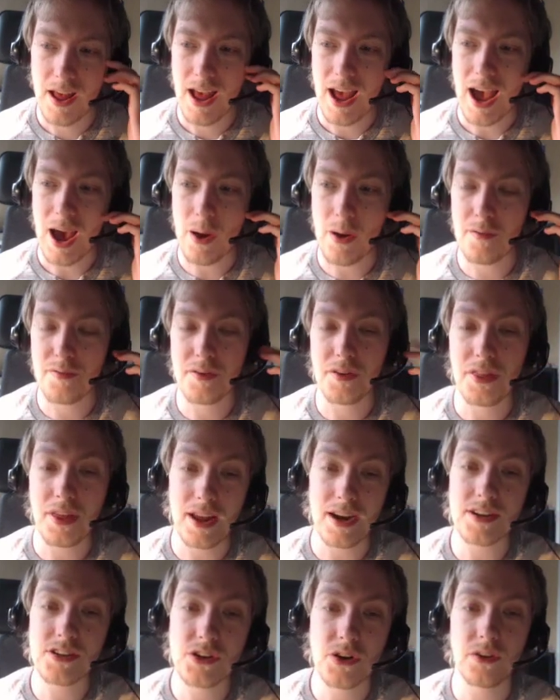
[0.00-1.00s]
However,
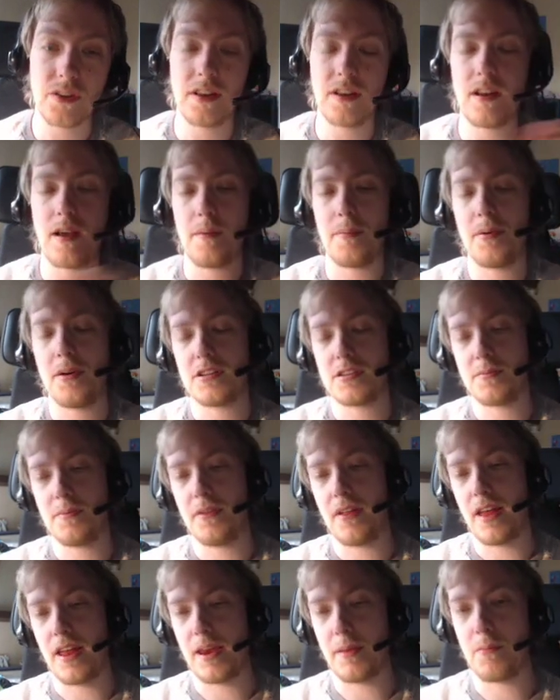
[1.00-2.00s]
that is currently not
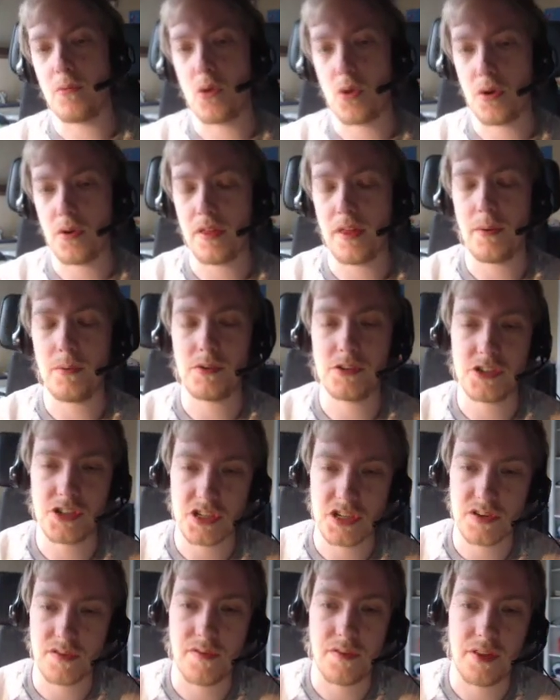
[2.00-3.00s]
possible anymore. That was
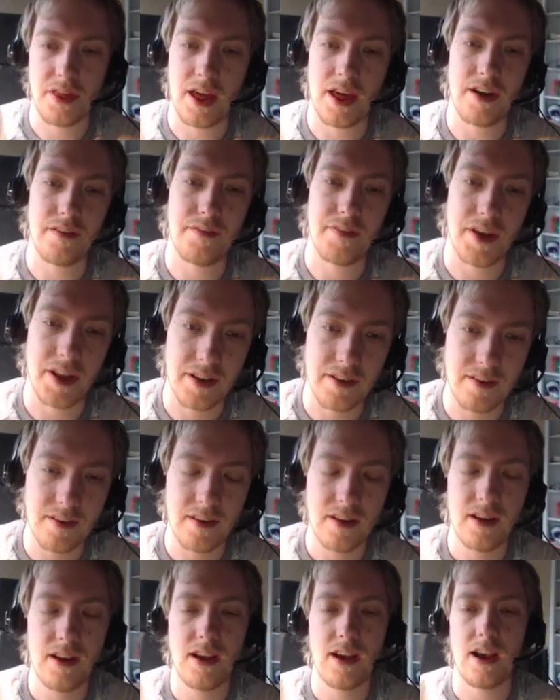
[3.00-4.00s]
just for that event.
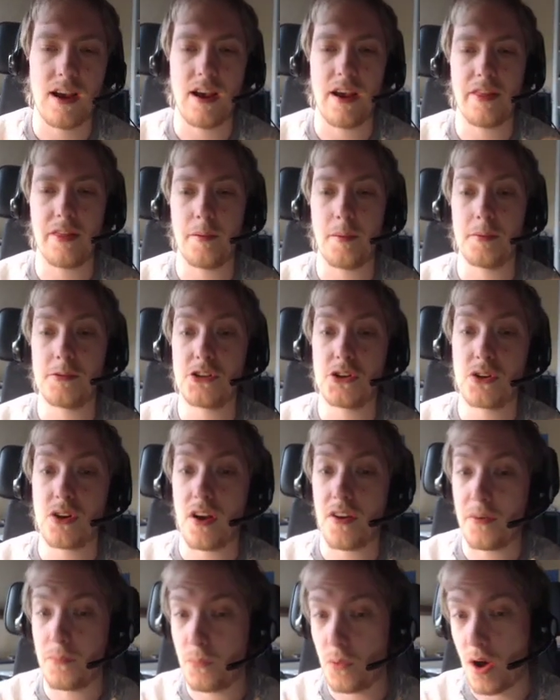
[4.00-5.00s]
At the moment, you
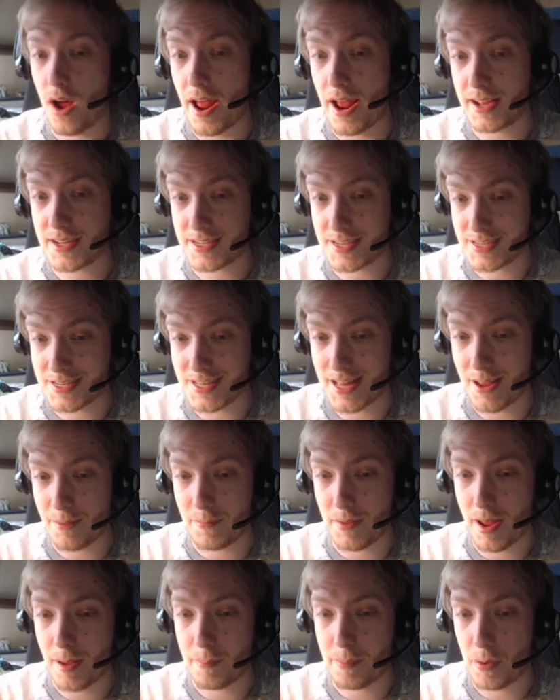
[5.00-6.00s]
can't access that
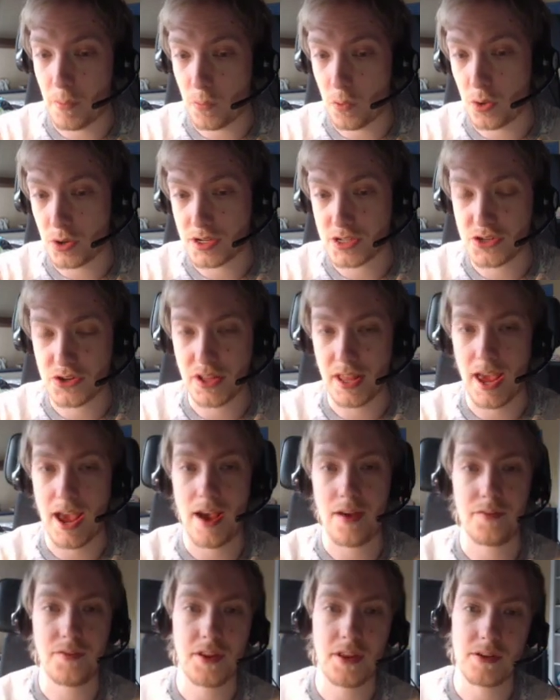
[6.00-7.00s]
map by walking to it. You
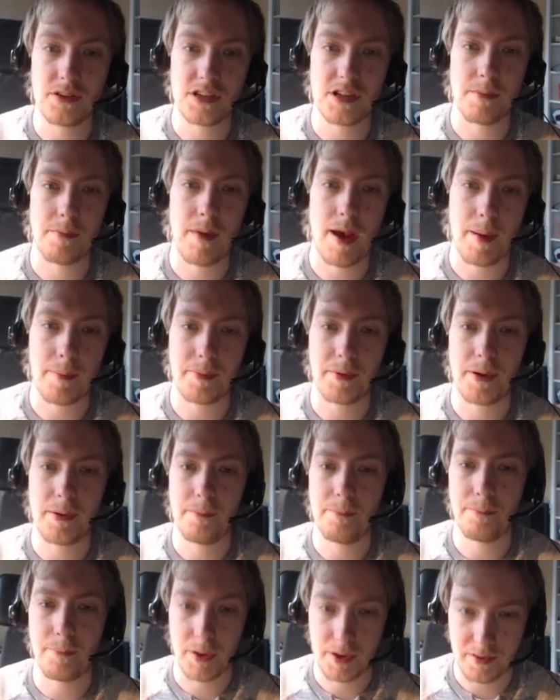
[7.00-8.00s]
have to use the map
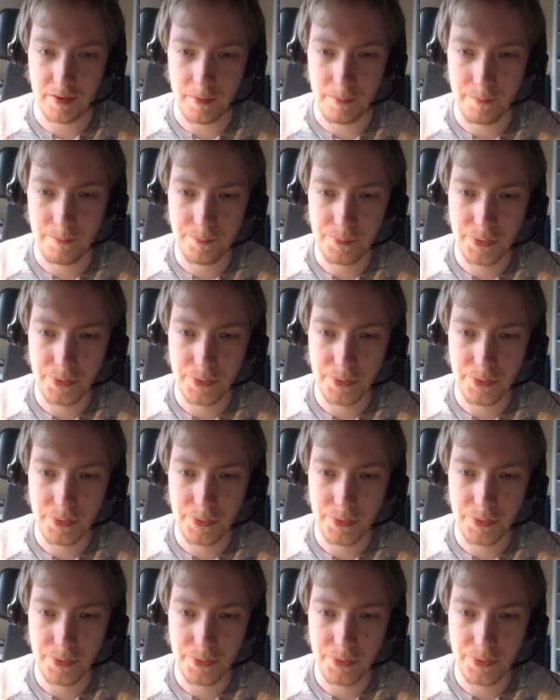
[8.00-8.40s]
button.